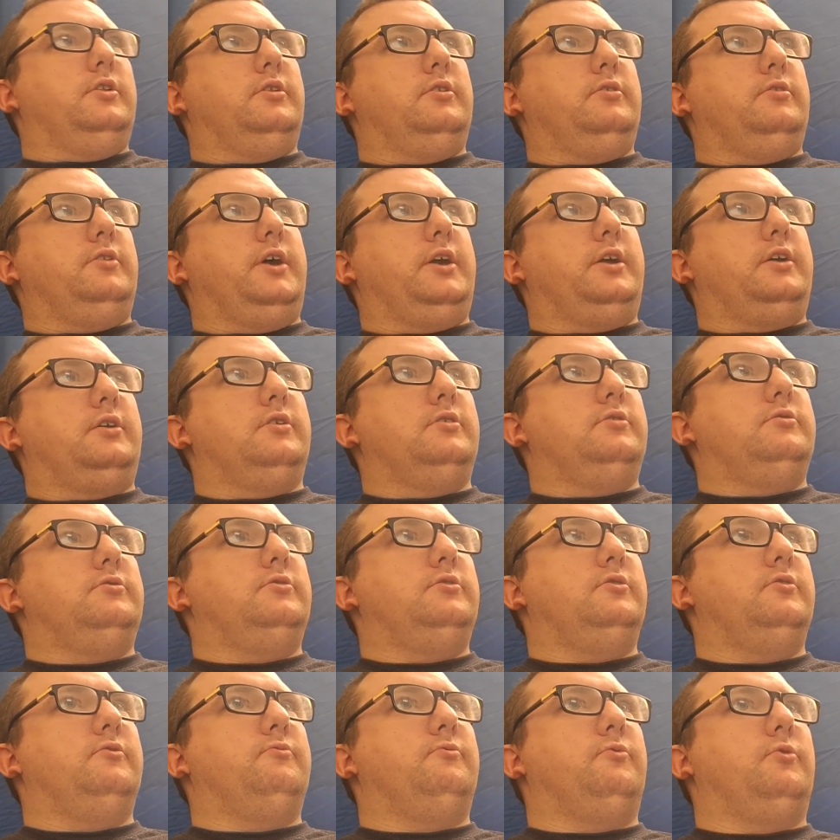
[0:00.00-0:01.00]
like
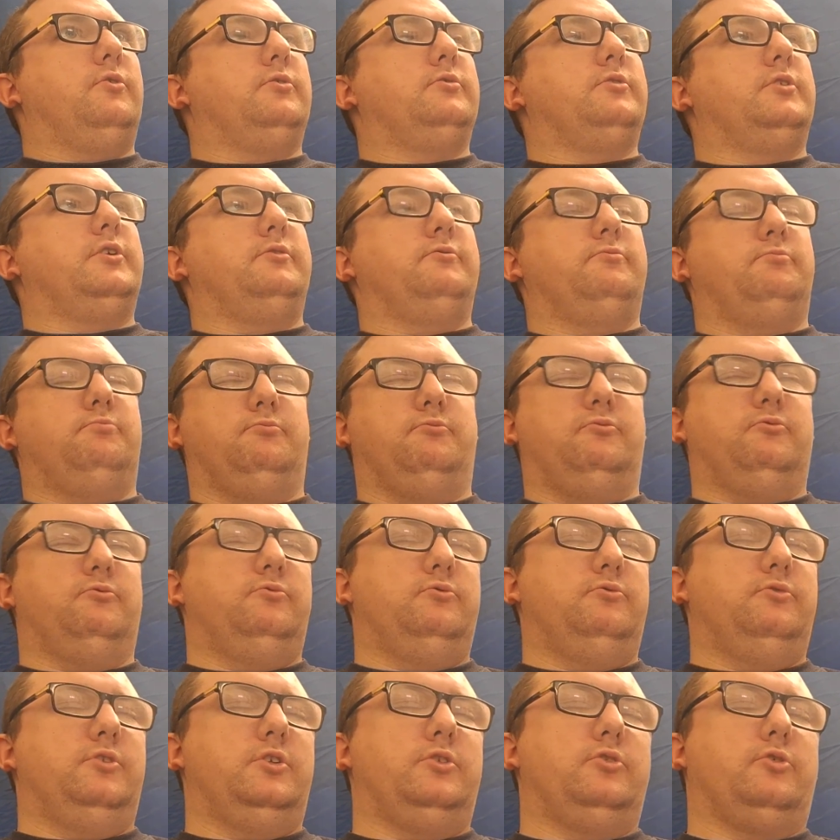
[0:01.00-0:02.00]
the
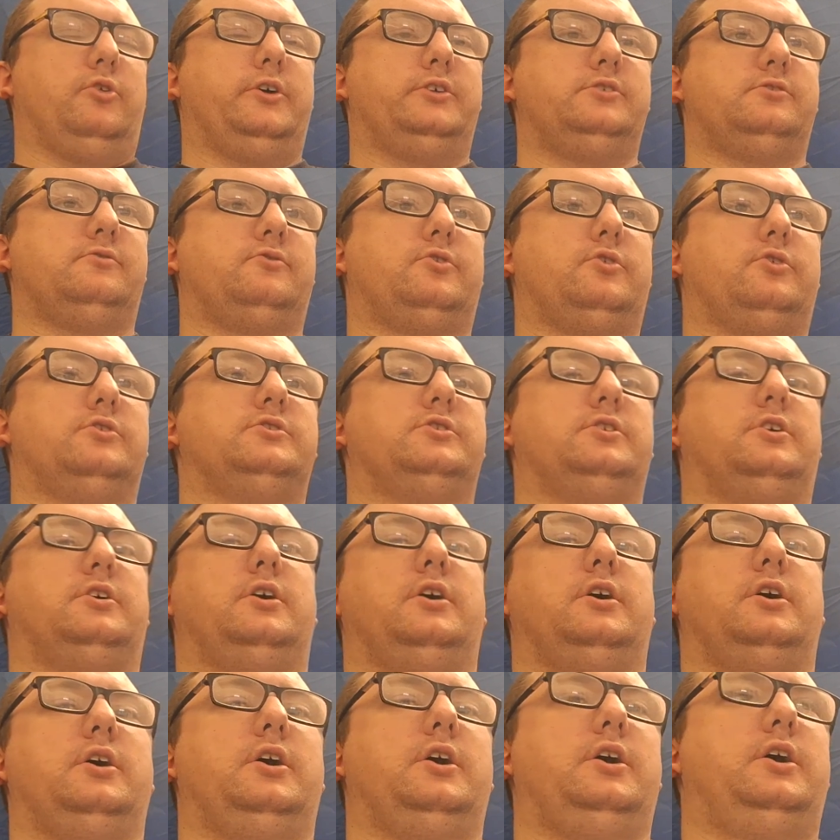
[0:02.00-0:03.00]
noise of Godzilla,
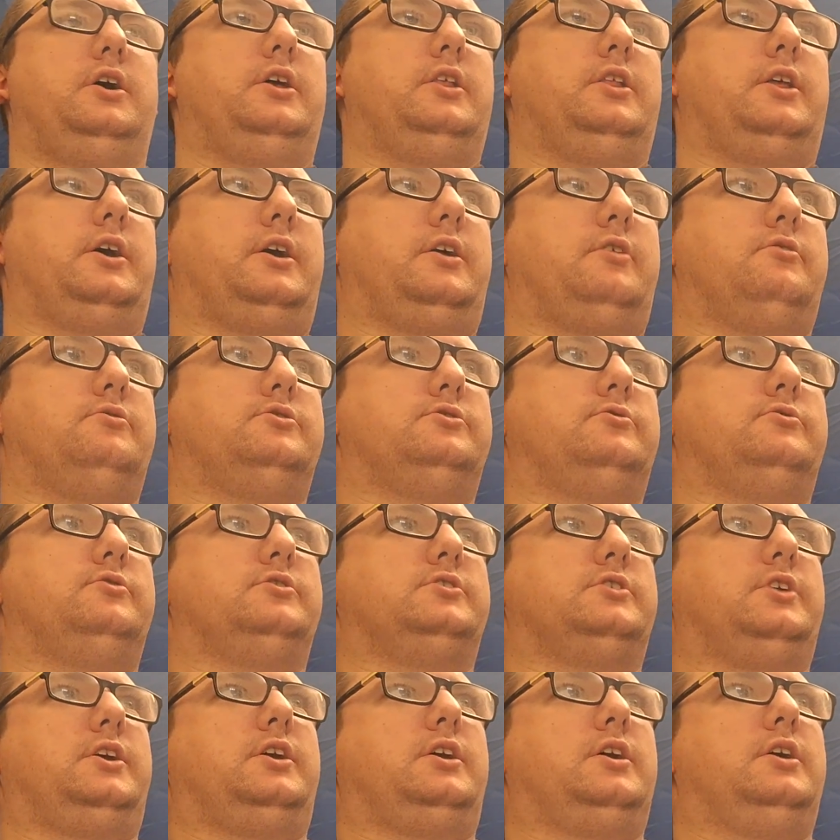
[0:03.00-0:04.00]
like I was always
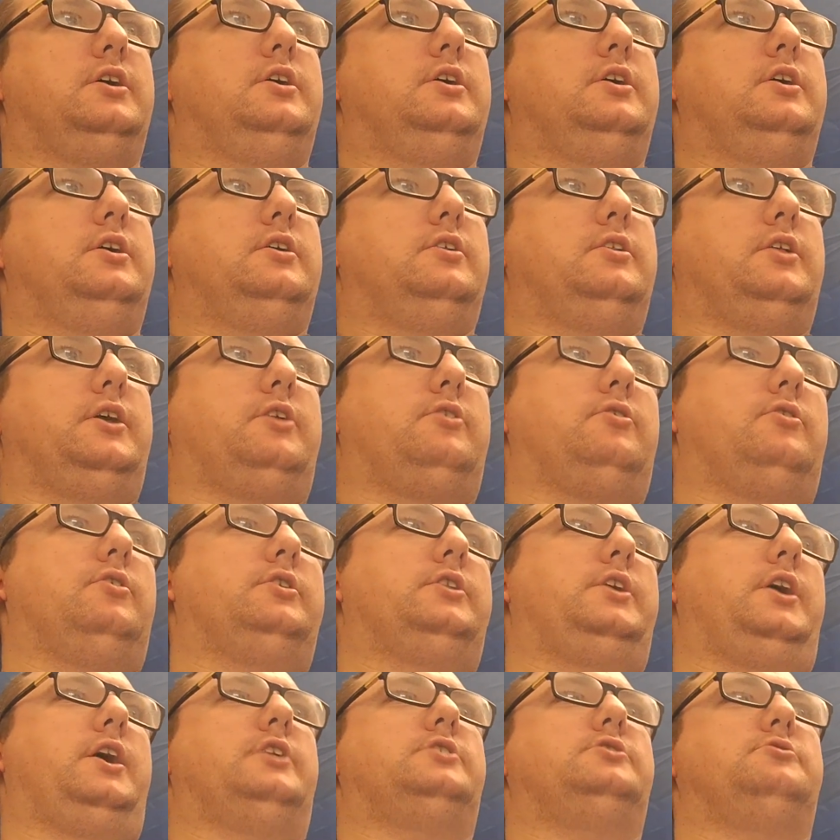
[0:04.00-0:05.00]
like on
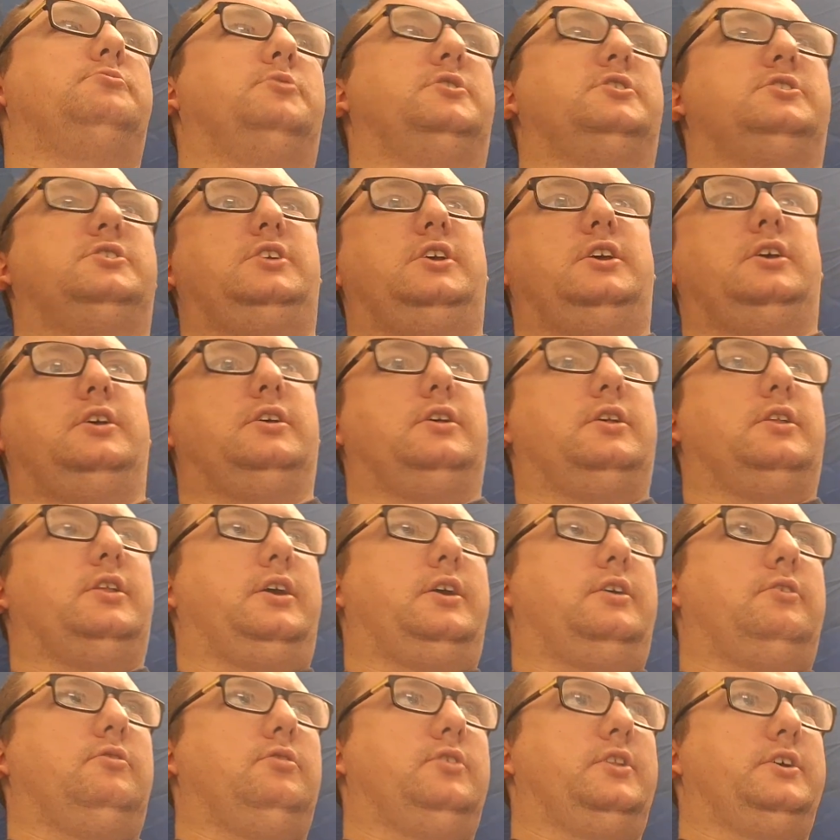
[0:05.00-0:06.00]
the edge of my seat,
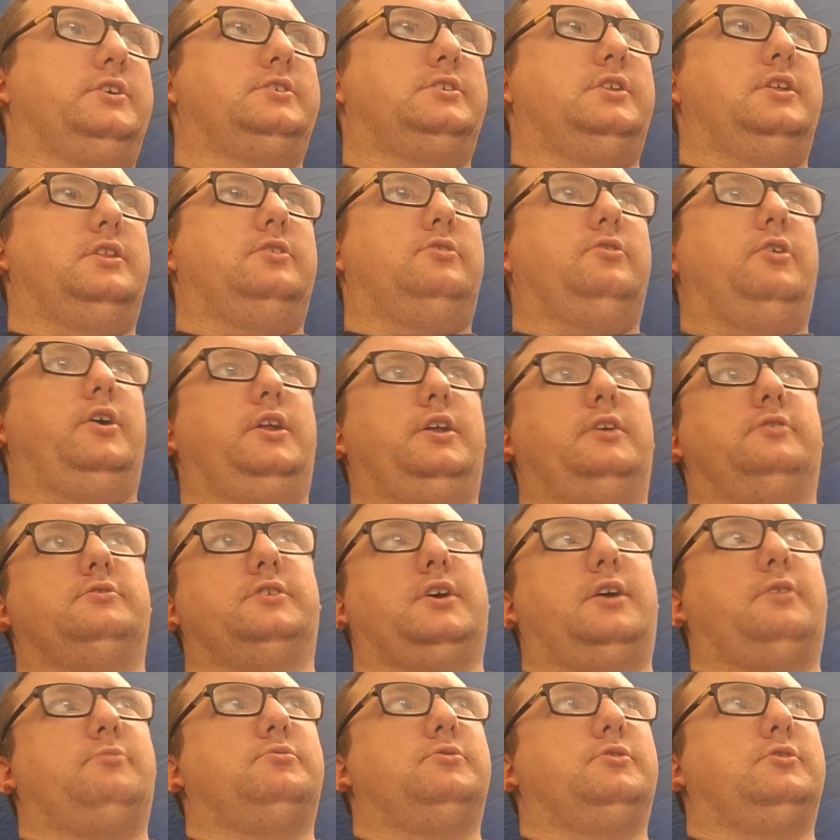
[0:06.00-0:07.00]
like listening to it. And it was
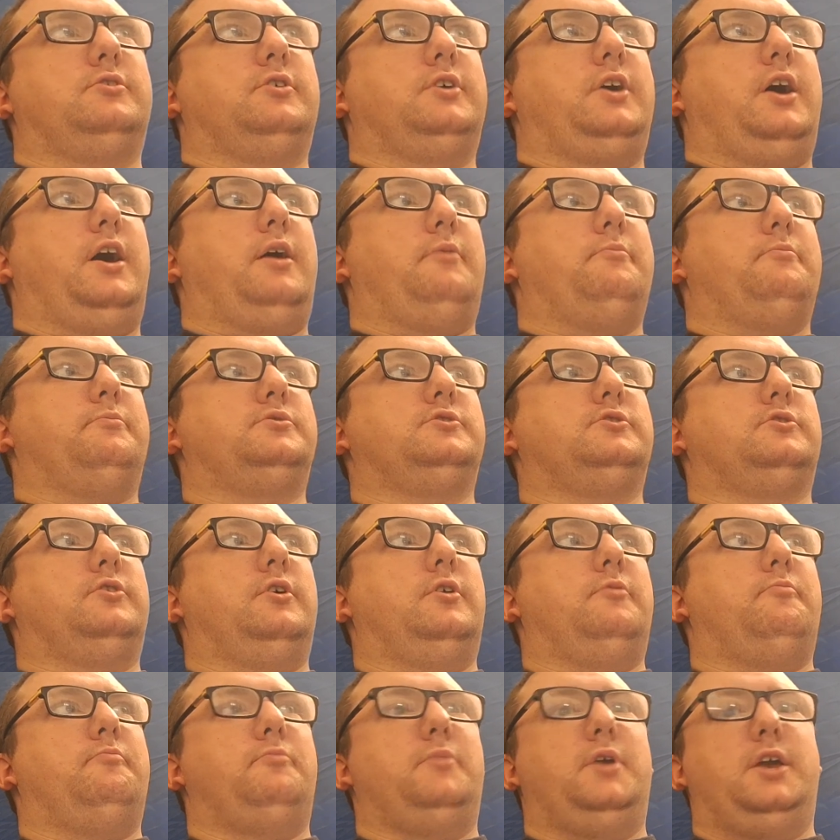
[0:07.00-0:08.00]

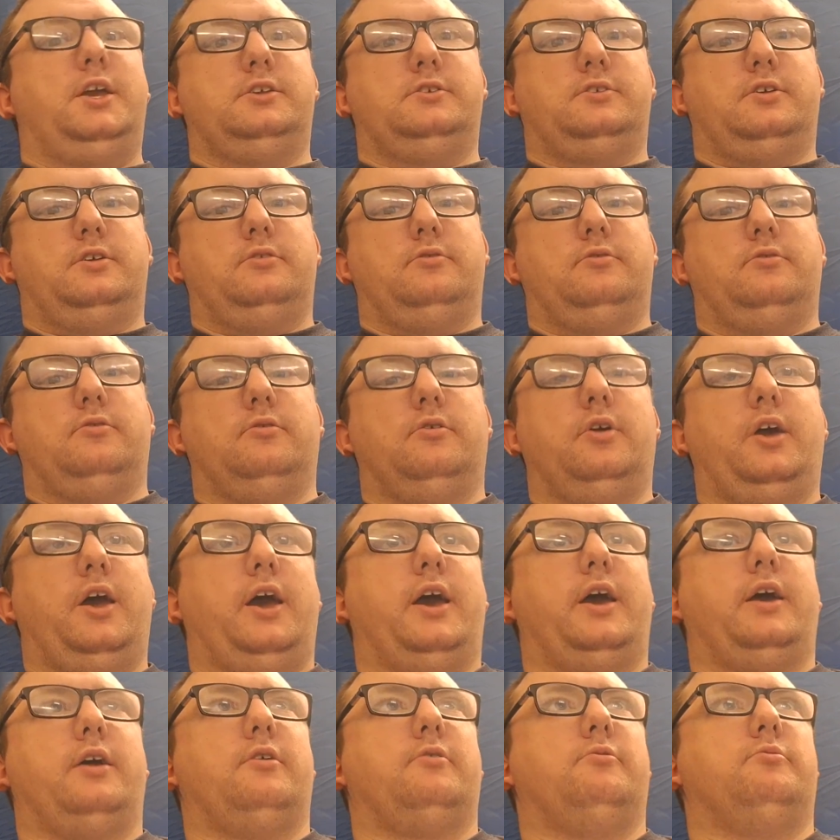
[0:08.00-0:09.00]
absolutely amazing.
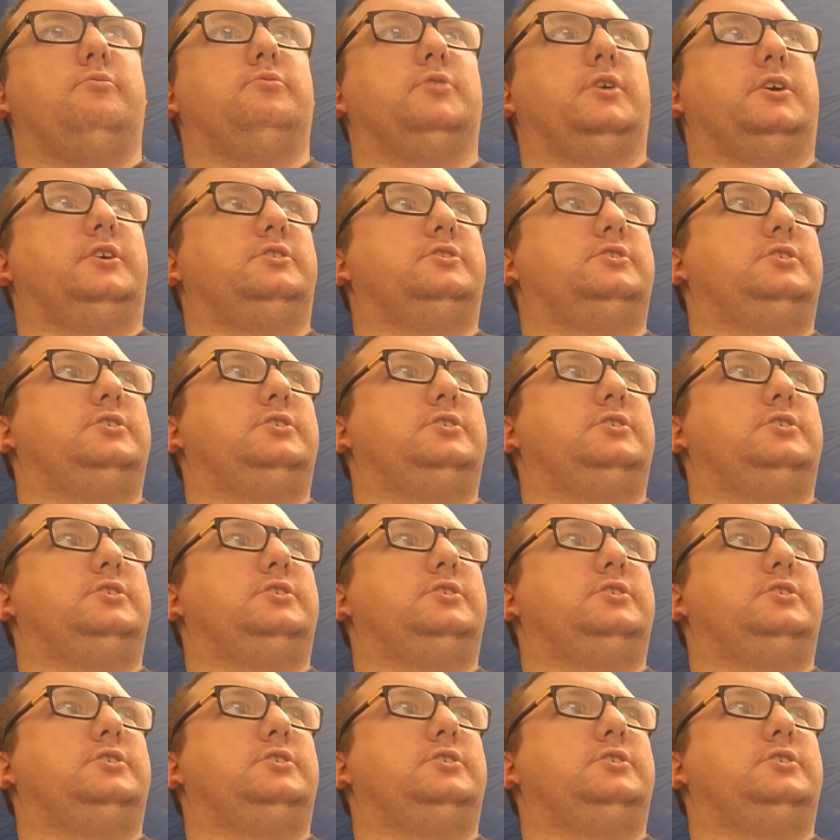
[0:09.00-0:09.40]
Like